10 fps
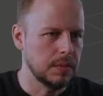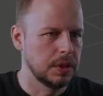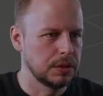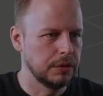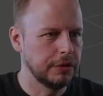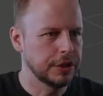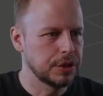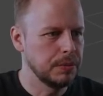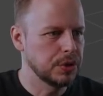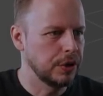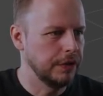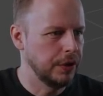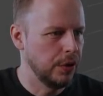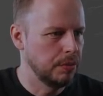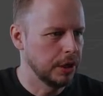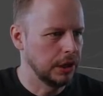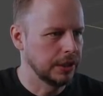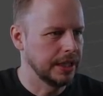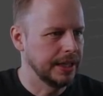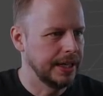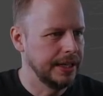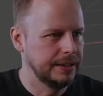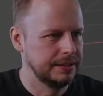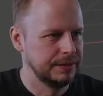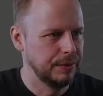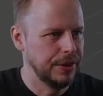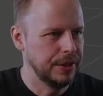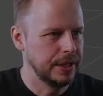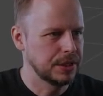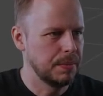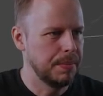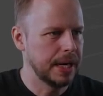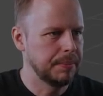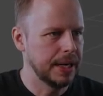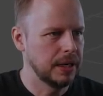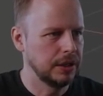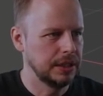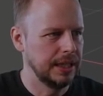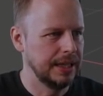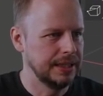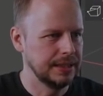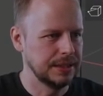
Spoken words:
So we've got some sort of a robot-looking guy here with some backpack on and